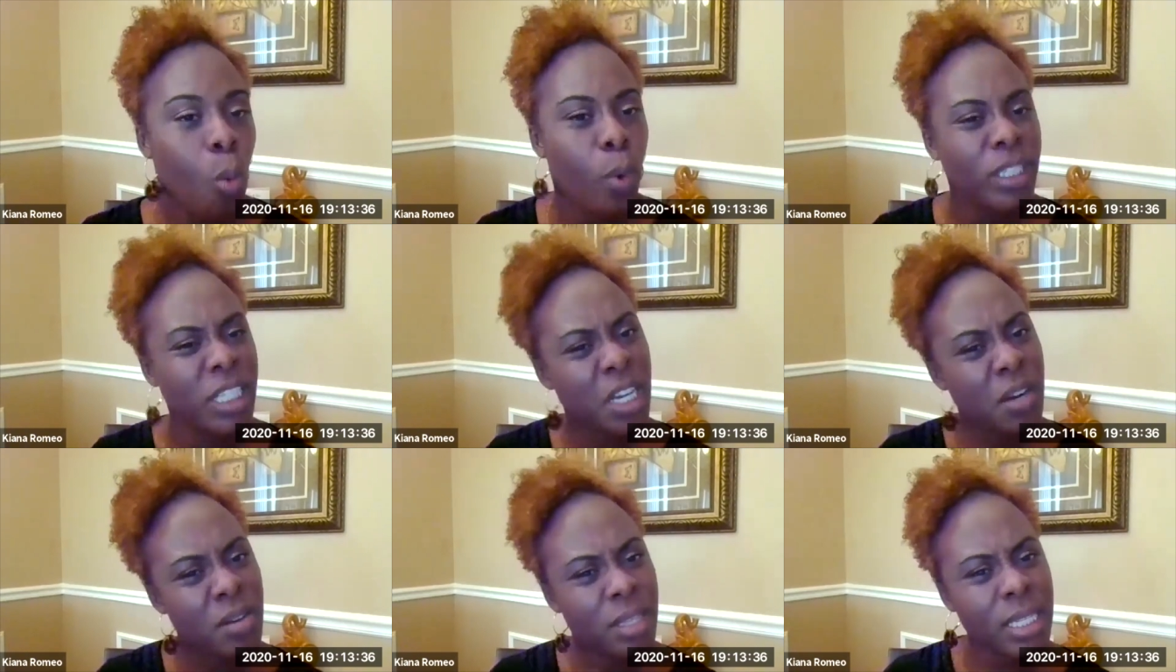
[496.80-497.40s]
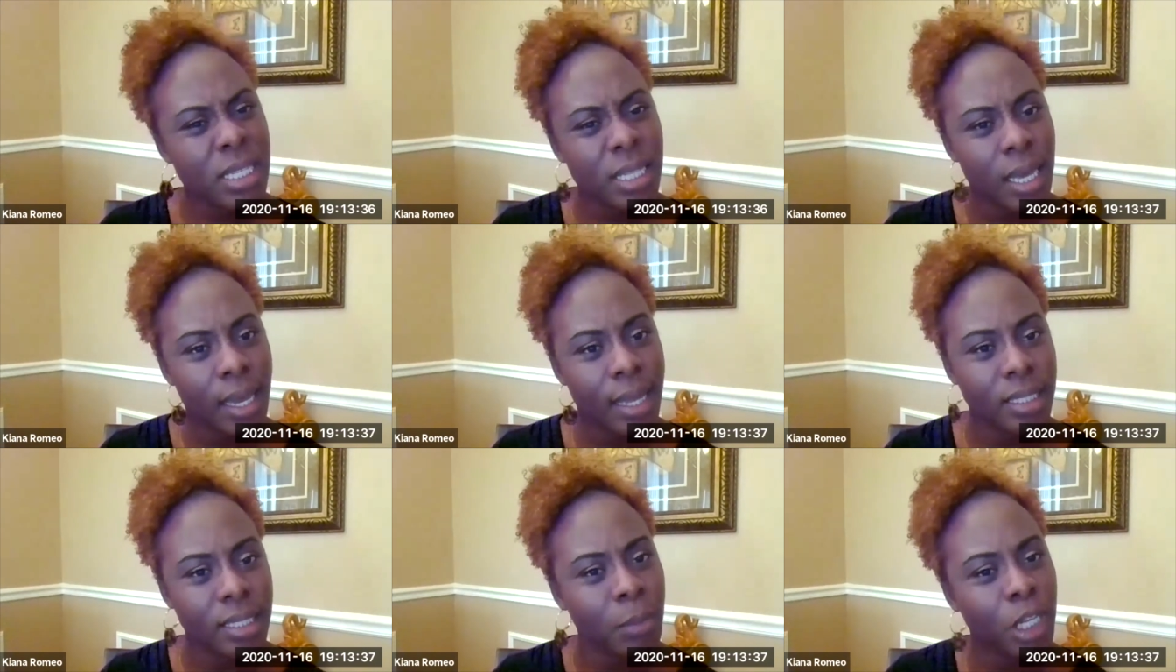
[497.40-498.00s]
which here in the
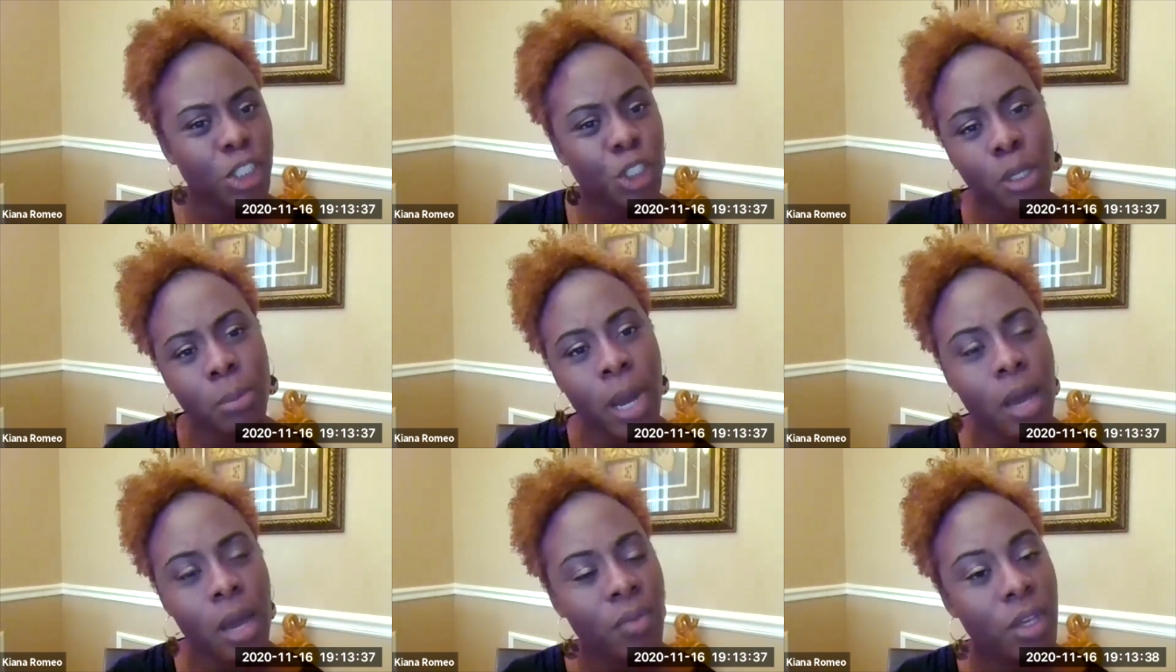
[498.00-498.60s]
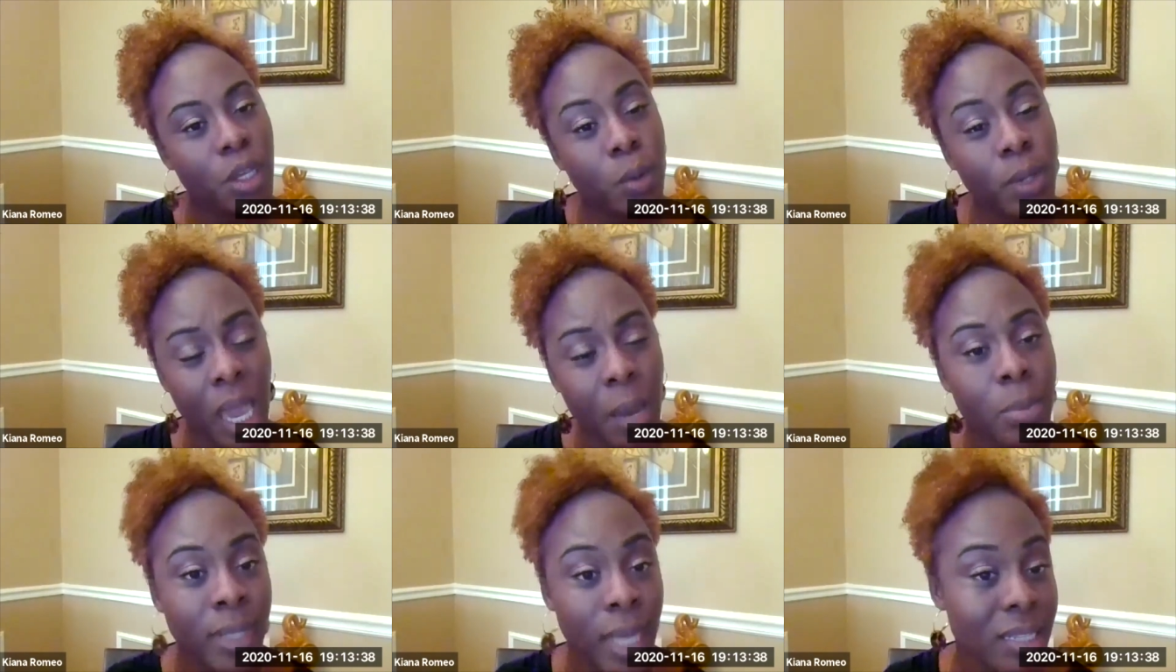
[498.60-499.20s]
States, I'm not sure about in the
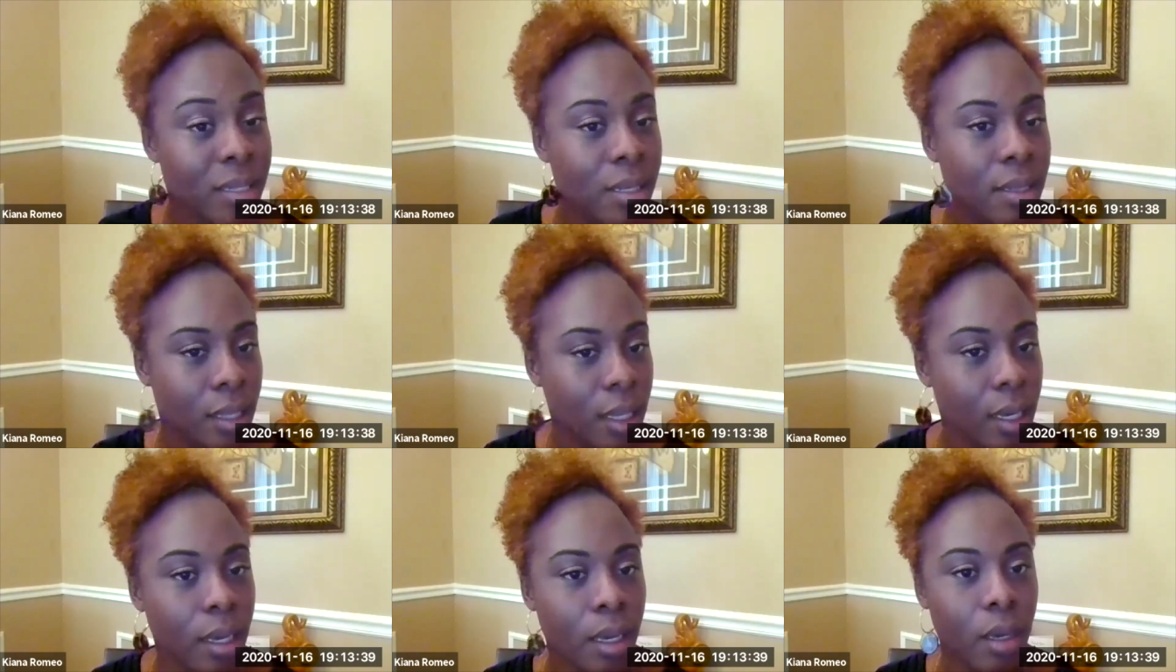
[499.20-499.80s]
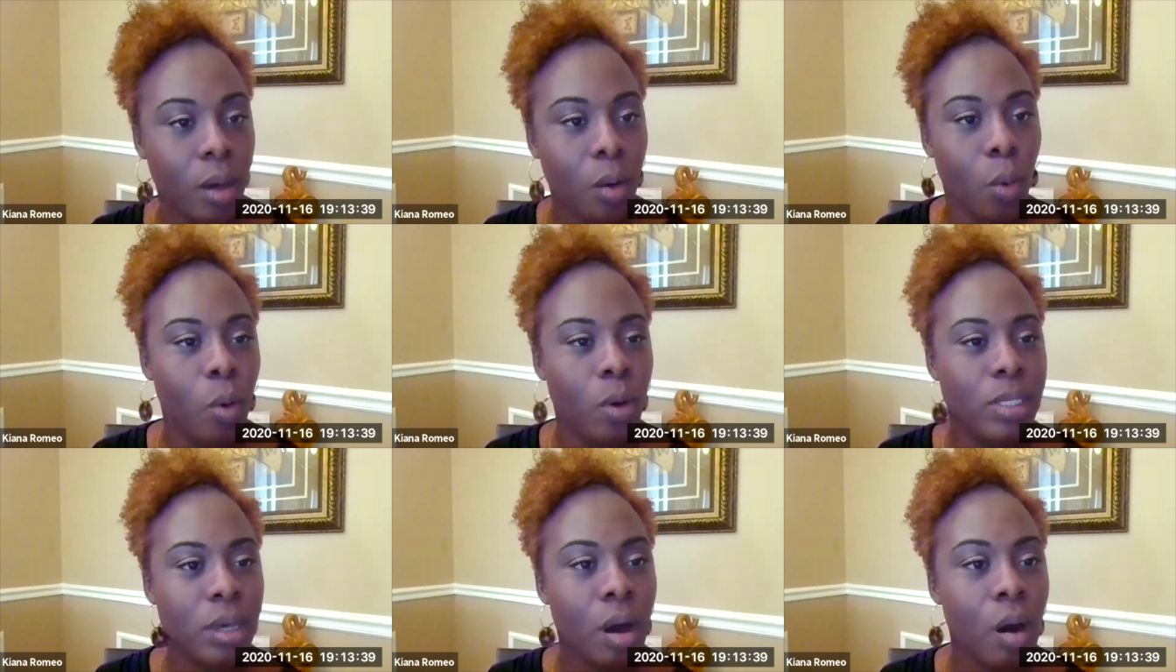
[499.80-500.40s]
UK, but that's a thing,
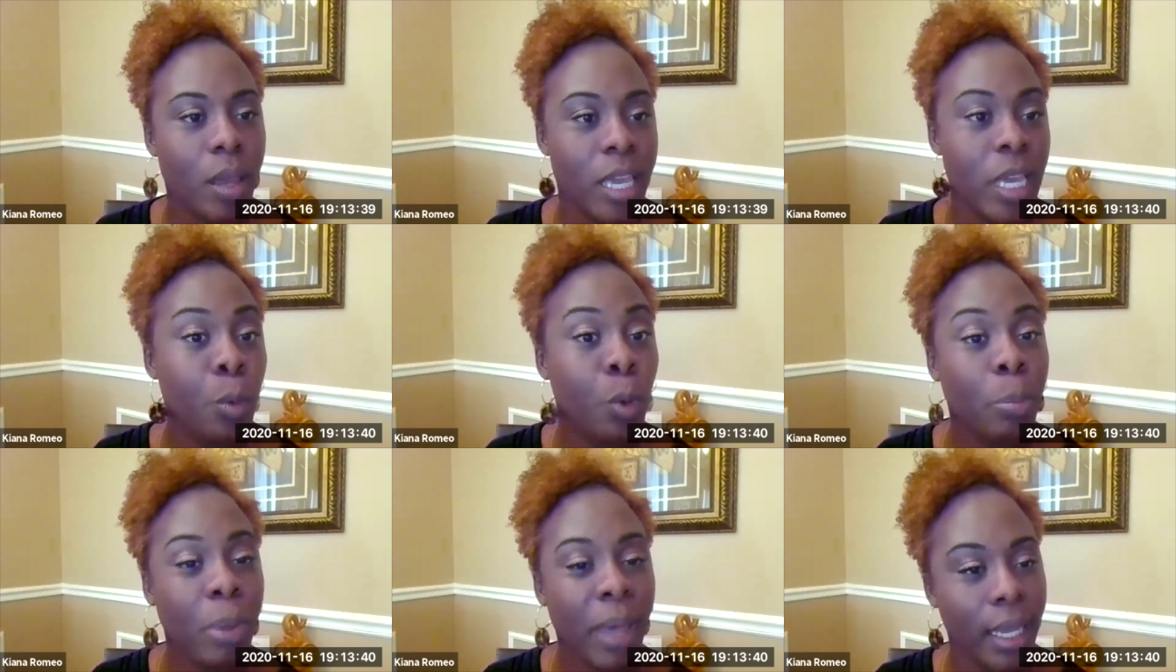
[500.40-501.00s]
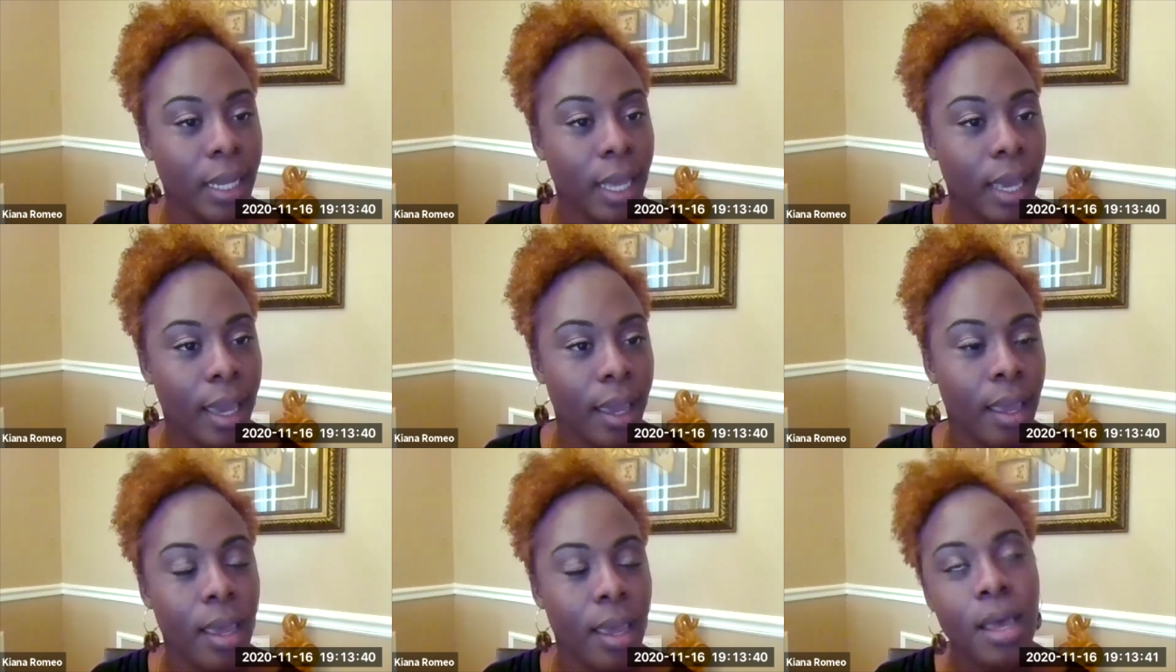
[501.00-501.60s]
or it's called equal pay
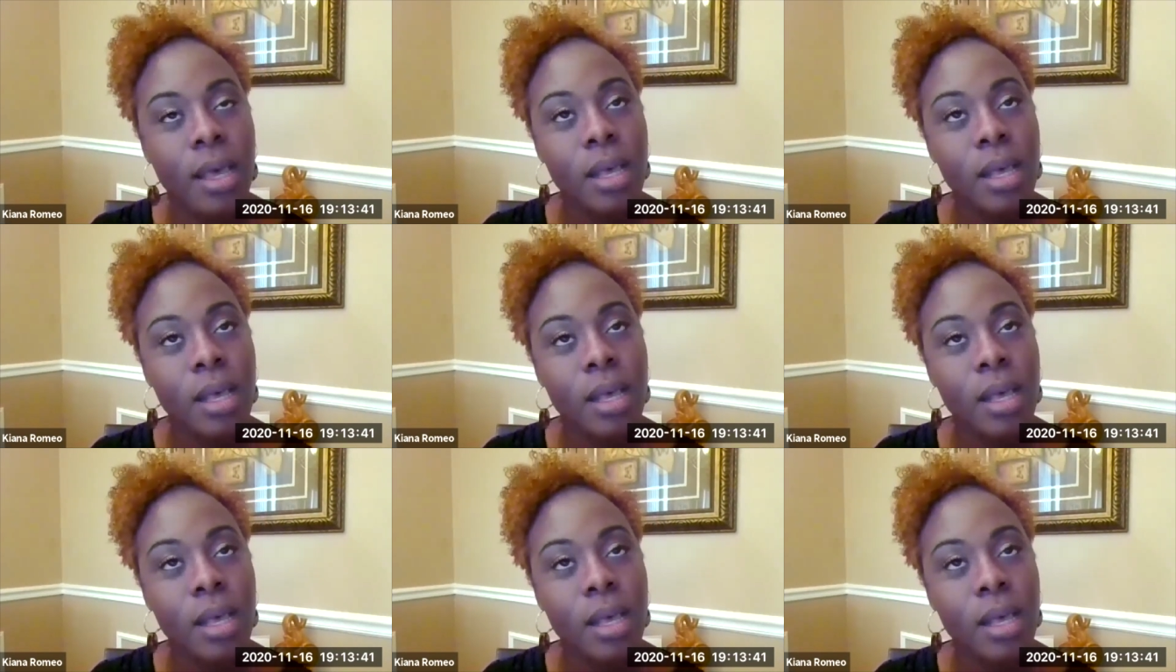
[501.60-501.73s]
day.